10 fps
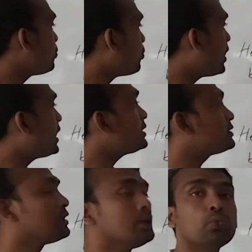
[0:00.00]
word
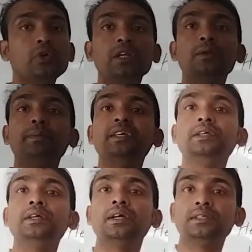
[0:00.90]
will
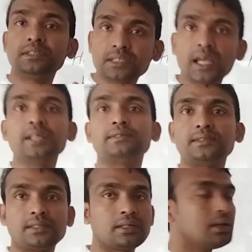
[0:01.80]
be
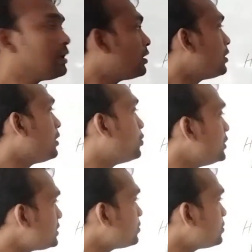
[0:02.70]
changed. Which